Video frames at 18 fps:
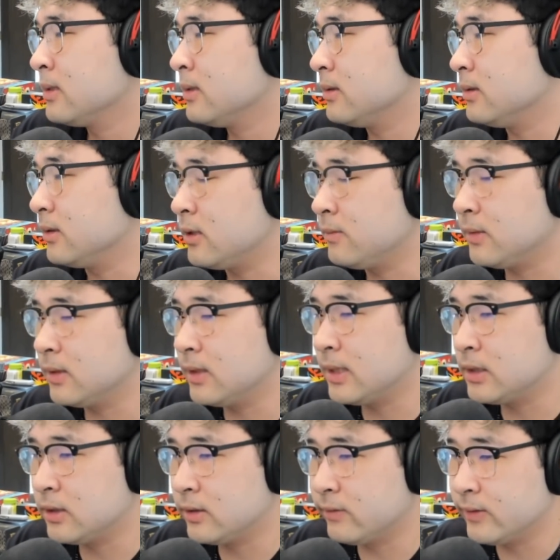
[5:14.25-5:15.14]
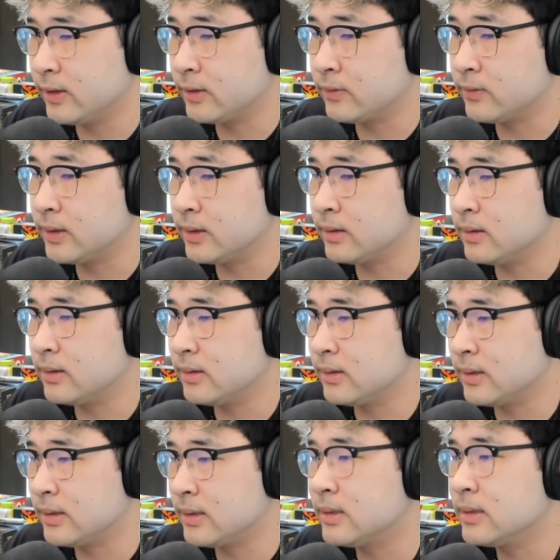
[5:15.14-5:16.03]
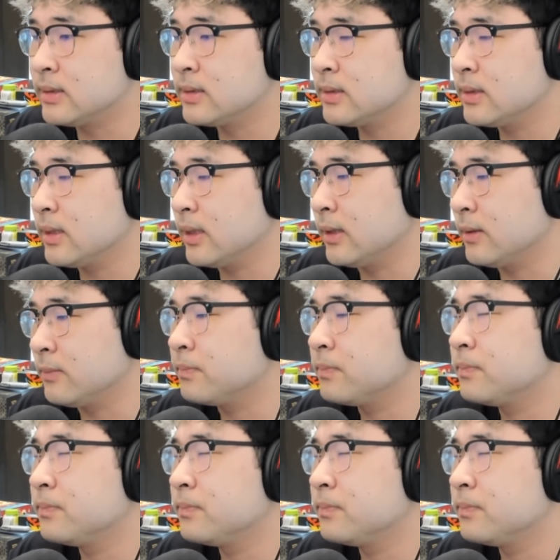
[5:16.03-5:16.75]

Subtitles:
the accumulation of liquid, it is a